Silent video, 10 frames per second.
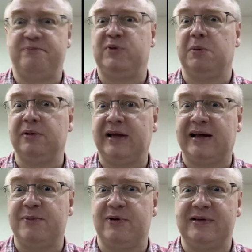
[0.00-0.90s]

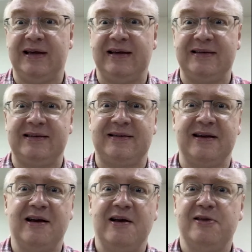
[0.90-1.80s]
double-decker buses,
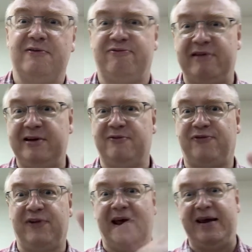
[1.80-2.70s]
the Ring of
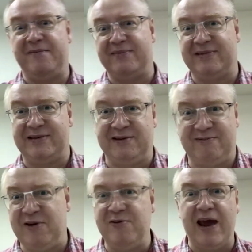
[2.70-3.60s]
Flames,
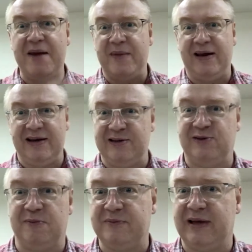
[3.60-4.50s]
you name it, he's
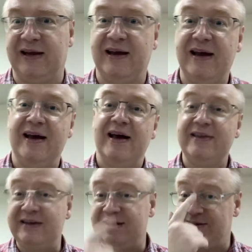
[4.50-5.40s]
jumped it. I
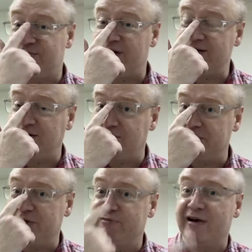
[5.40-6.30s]
think he tried to
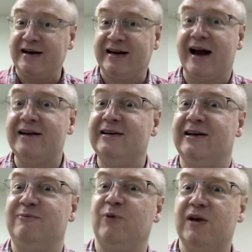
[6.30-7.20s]
jump the Grand Canyon
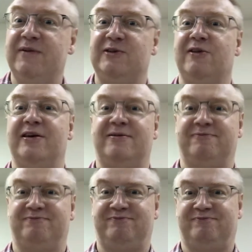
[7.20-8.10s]
in one of his other
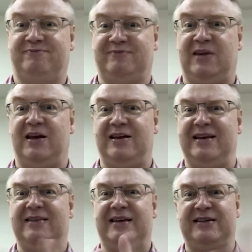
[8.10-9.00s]

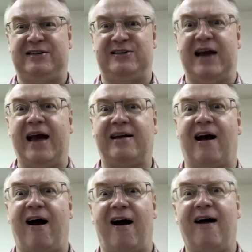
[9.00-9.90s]
he had the jet
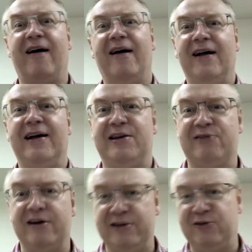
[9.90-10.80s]
car. He
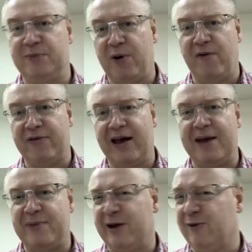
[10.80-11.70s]
tried to jump over
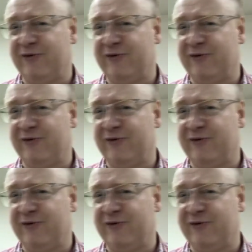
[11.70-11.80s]
that, but I don't